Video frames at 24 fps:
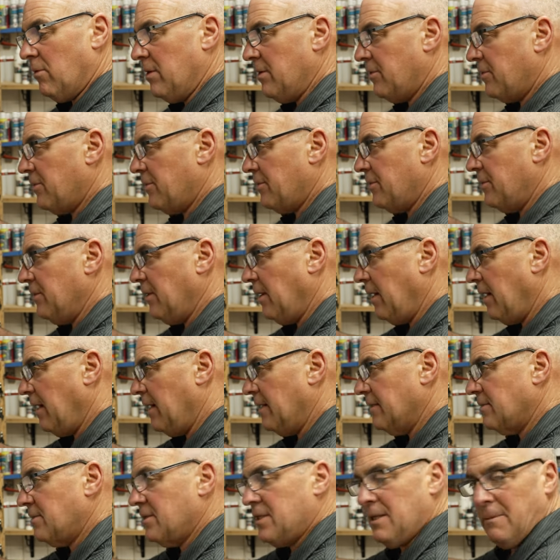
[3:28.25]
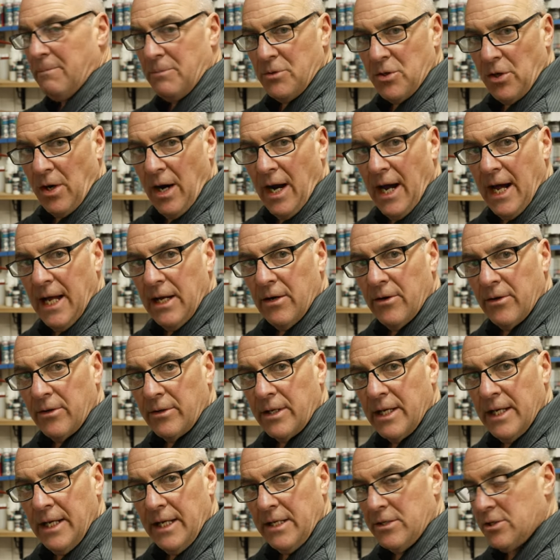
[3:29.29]
with tip dry or
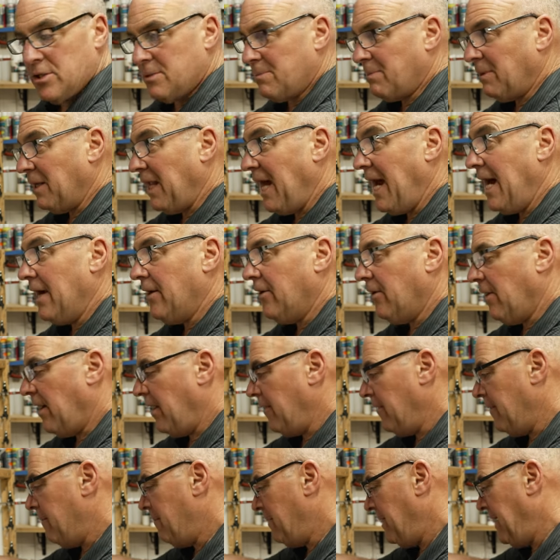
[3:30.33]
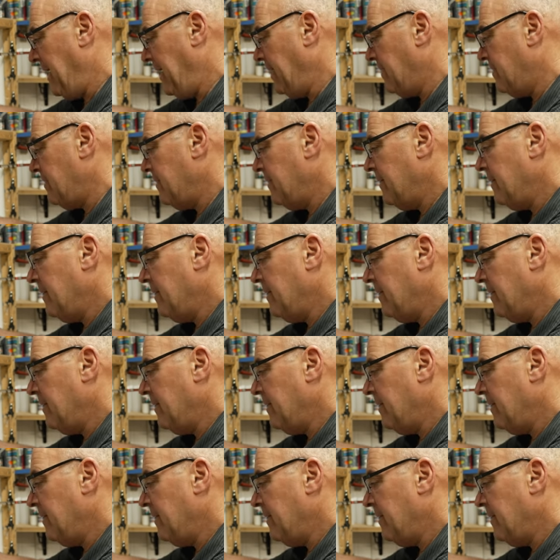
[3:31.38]
getting splatter on the bait.